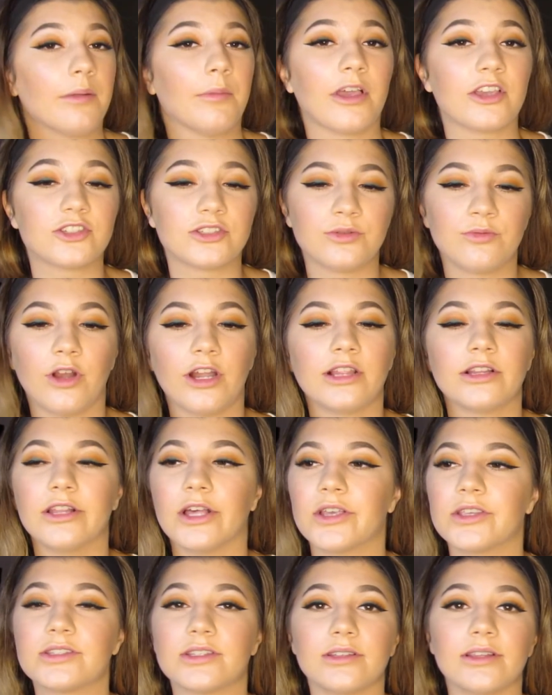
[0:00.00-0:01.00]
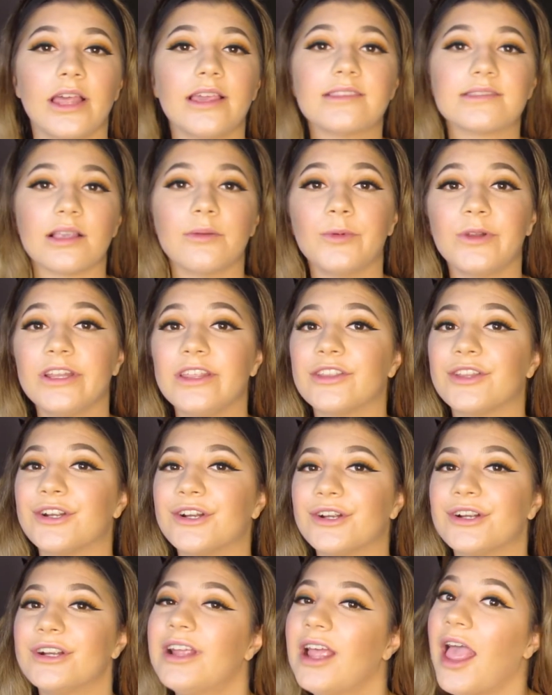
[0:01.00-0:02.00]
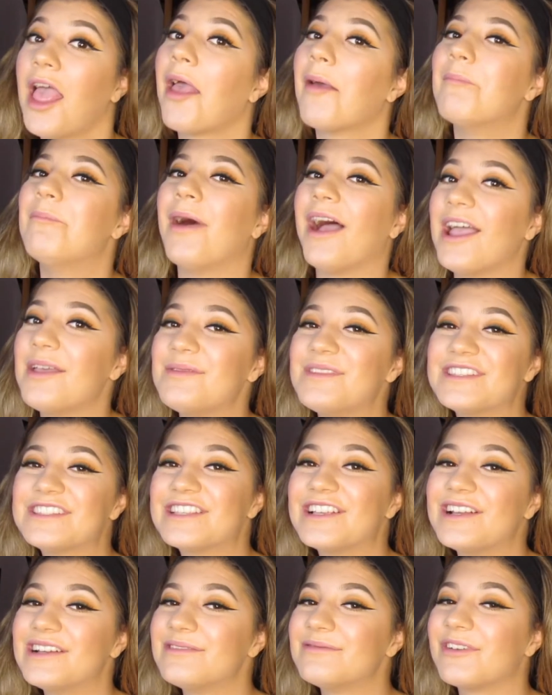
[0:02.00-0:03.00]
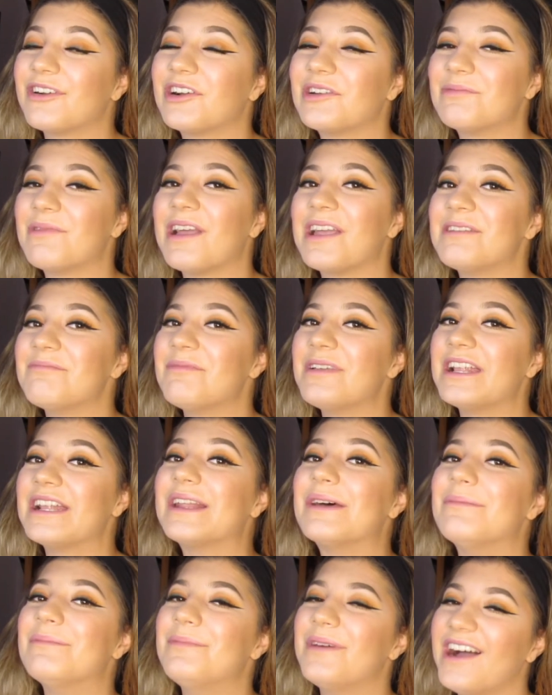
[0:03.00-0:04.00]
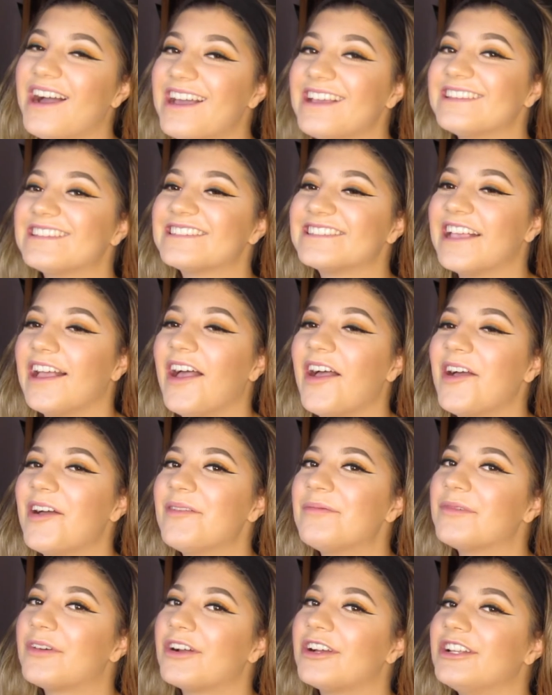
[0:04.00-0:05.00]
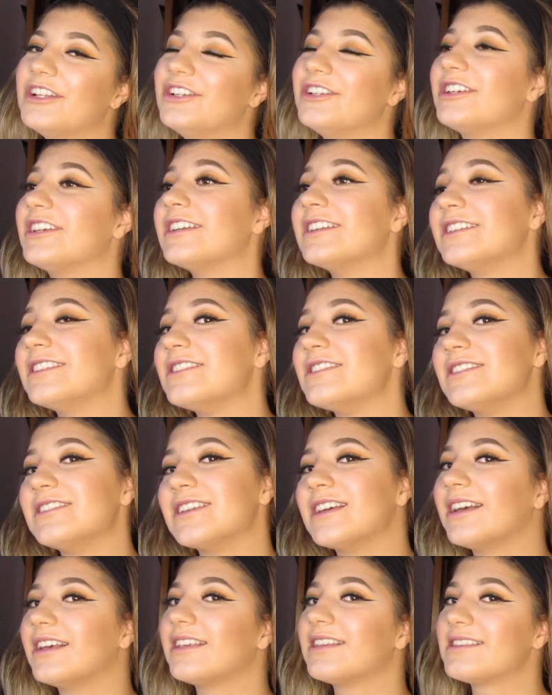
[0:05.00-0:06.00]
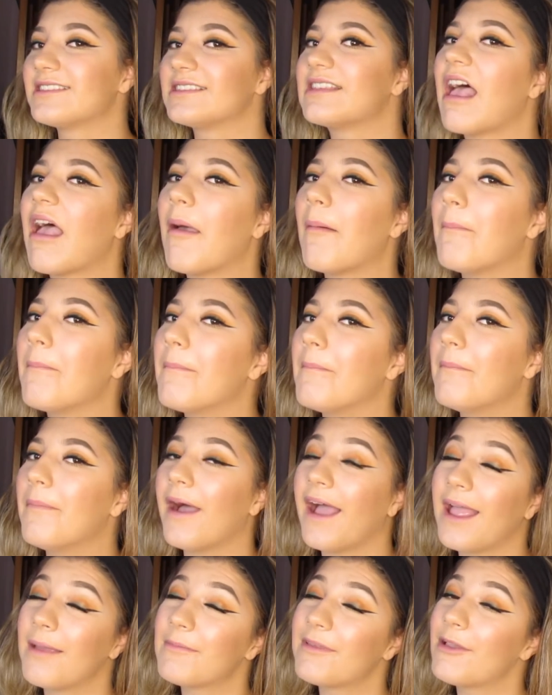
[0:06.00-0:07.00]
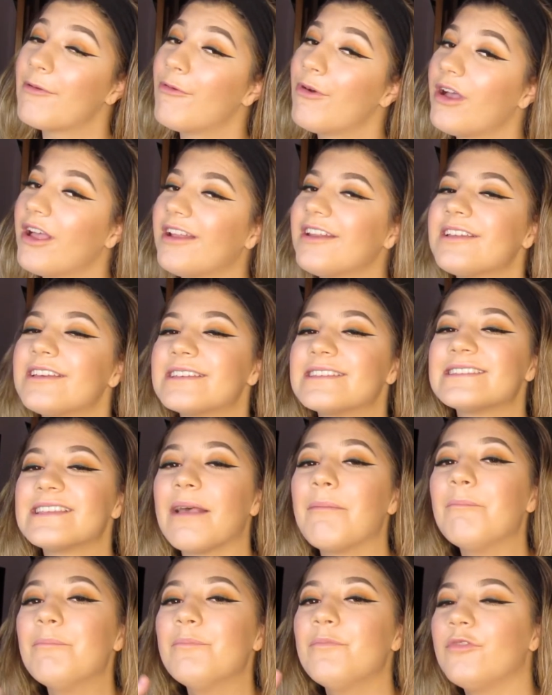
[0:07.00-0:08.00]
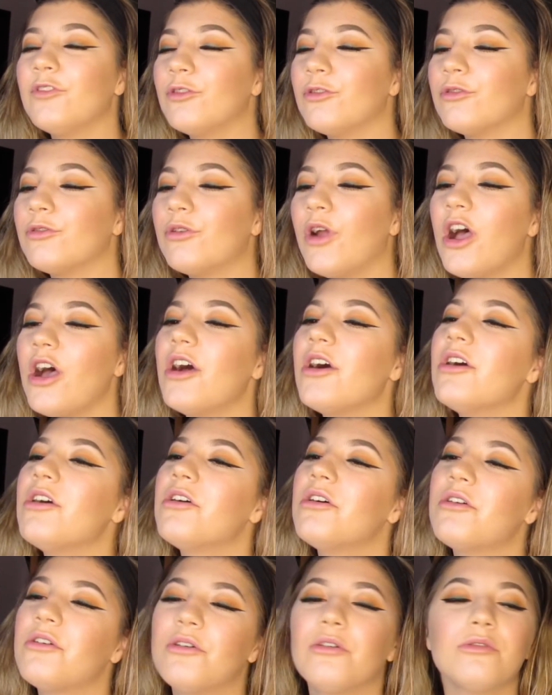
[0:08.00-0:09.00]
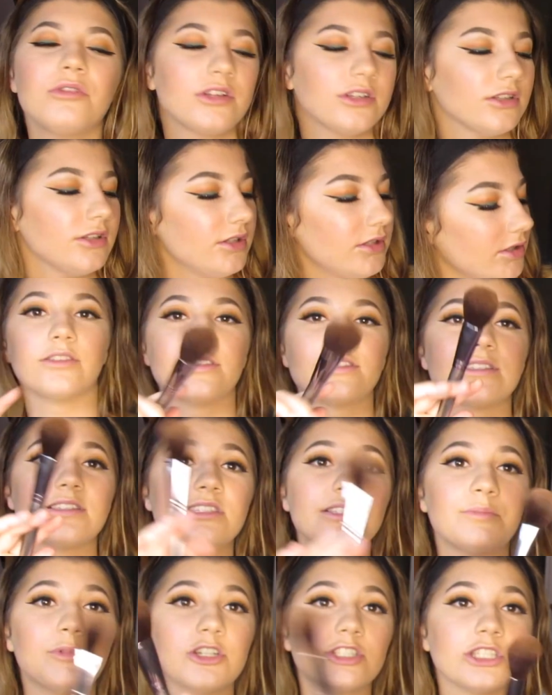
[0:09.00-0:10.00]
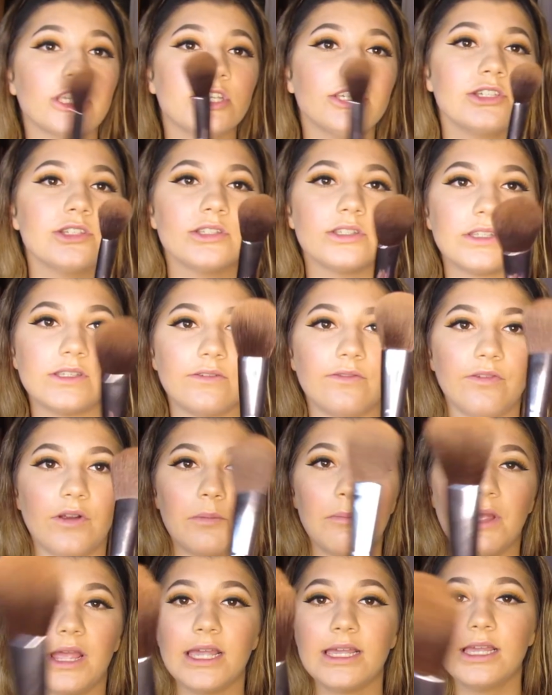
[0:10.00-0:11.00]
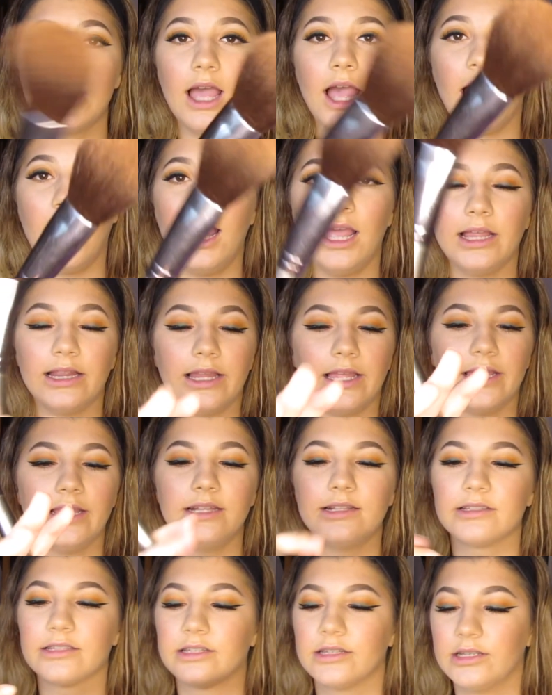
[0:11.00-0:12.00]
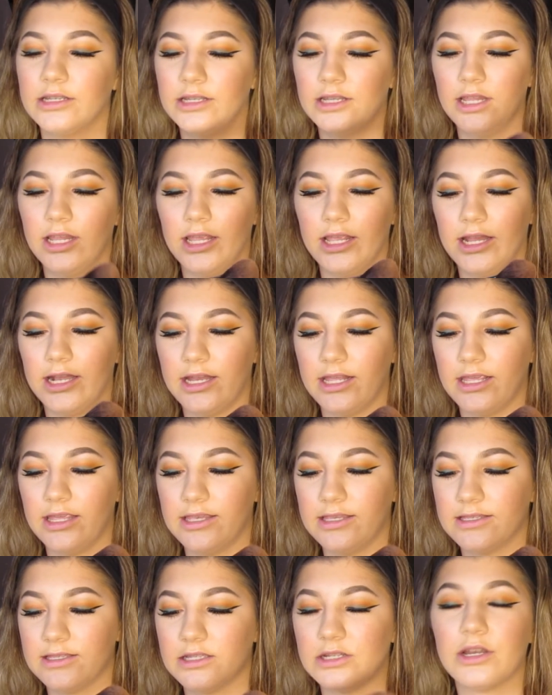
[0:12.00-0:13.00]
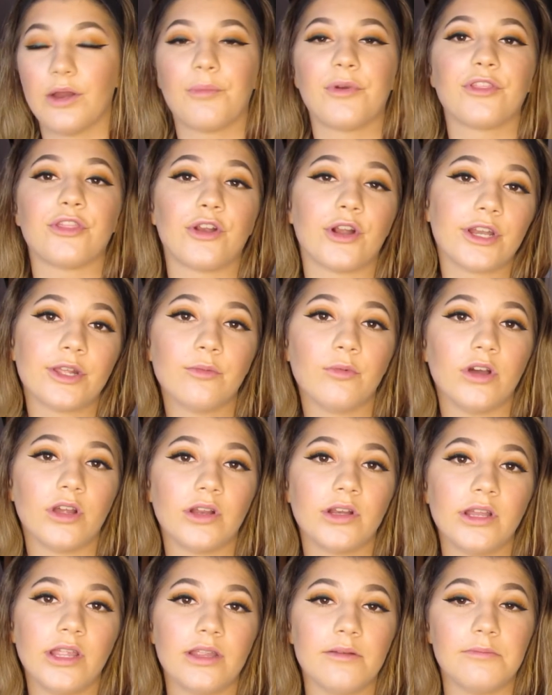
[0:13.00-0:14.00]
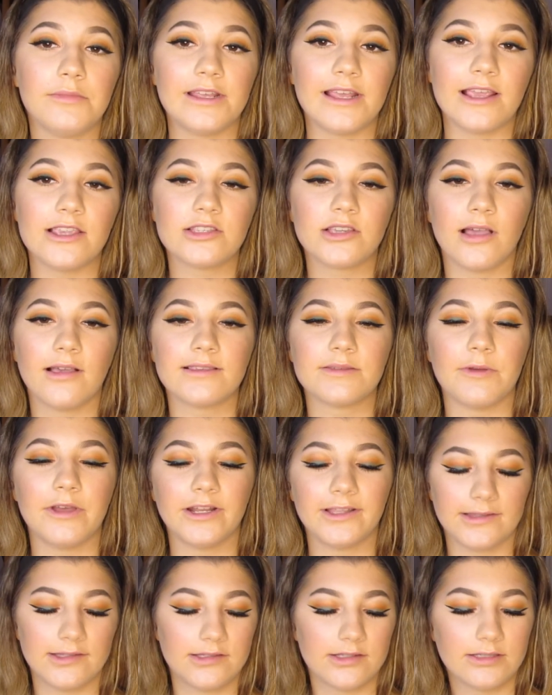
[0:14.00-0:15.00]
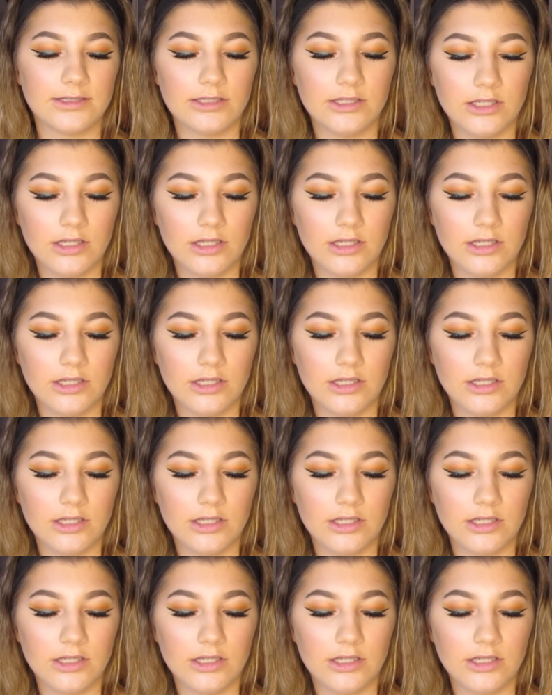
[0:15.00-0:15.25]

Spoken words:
I'm actually running low, so like someone either buy me some or remind me to buy some, or you can just buy me one because I'm broke. So this is the brush I use for my highlight. It is number 31 in BH Cosmetics.